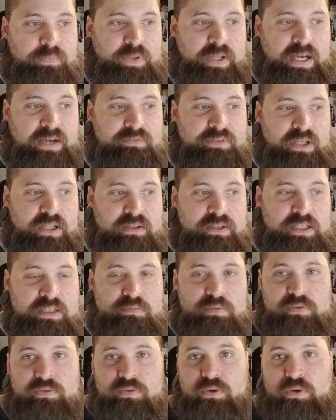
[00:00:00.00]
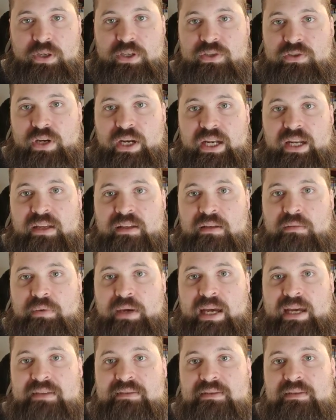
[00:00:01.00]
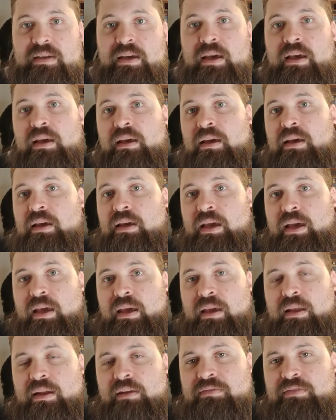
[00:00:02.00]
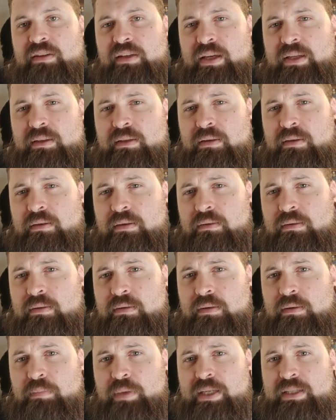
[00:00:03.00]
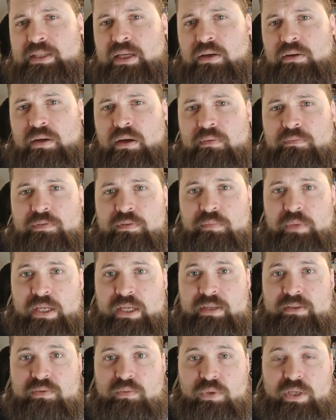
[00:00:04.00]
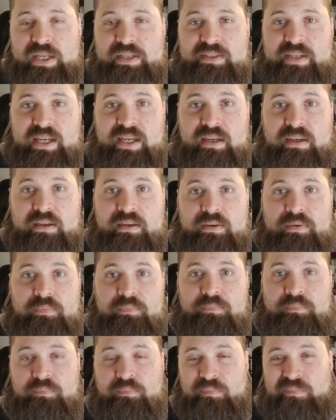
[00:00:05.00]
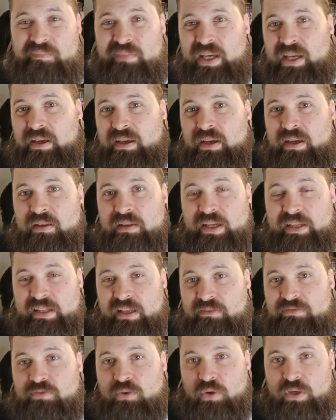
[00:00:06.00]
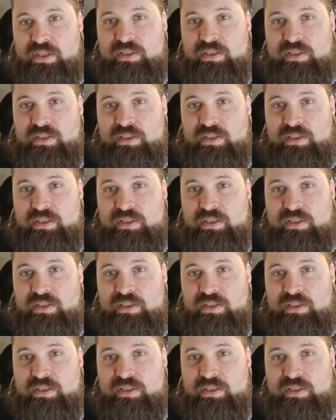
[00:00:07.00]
I've done these before in training in the past, and I feel like the best outcome for me is when I take like that 4 to